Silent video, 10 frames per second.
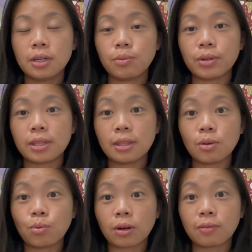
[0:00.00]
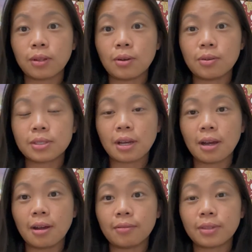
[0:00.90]
within the workflows
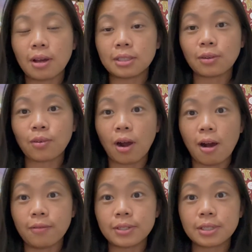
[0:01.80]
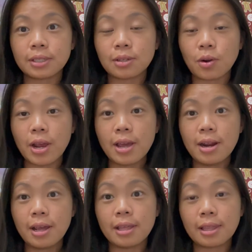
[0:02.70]
of the different offices you're
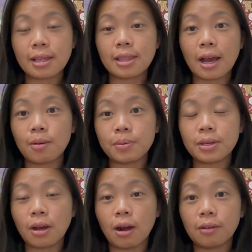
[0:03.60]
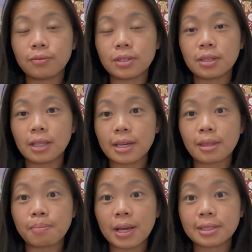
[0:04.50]
in, and then that'll be often like
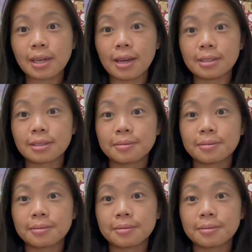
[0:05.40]
the best case.